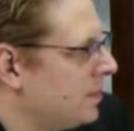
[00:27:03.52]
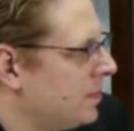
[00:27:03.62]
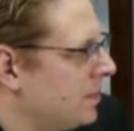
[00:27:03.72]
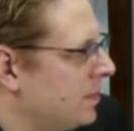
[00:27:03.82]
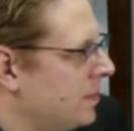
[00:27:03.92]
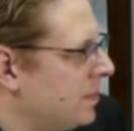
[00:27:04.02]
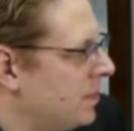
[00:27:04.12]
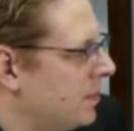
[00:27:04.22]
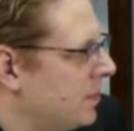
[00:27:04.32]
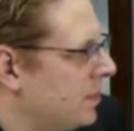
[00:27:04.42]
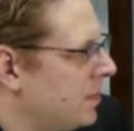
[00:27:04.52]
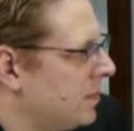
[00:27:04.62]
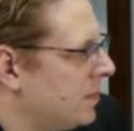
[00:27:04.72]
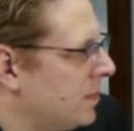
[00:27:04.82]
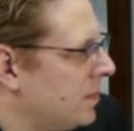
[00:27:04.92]

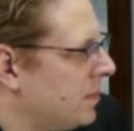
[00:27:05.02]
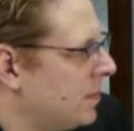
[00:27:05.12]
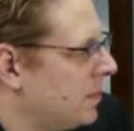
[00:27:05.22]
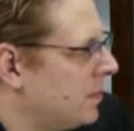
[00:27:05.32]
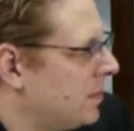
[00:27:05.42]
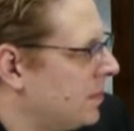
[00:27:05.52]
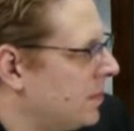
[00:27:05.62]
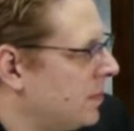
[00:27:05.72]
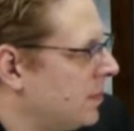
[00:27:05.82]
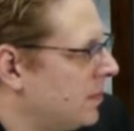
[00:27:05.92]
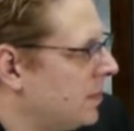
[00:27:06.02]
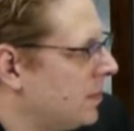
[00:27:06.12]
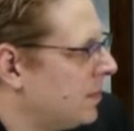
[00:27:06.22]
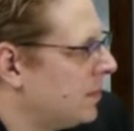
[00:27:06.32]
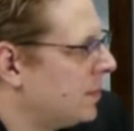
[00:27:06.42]

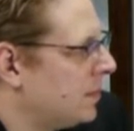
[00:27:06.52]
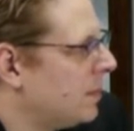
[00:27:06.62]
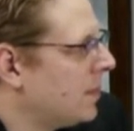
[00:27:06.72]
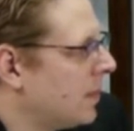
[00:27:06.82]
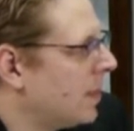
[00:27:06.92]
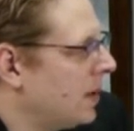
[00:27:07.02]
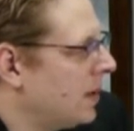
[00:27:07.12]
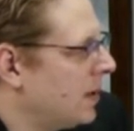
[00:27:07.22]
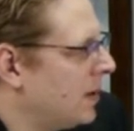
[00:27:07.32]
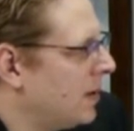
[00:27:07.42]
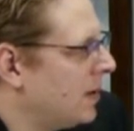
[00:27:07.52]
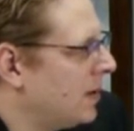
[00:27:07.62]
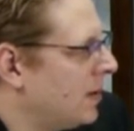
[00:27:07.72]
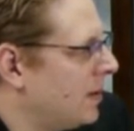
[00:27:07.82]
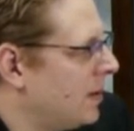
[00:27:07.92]

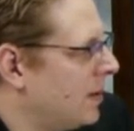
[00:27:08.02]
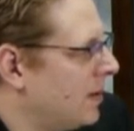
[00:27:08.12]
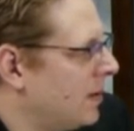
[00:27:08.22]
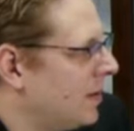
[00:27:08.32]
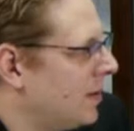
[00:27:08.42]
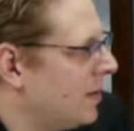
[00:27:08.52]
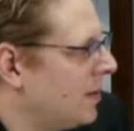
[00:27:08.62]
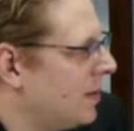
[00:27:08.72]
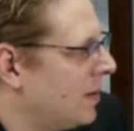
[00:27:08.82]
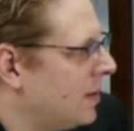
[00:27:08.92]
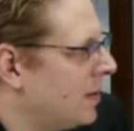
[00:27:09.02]
(silent)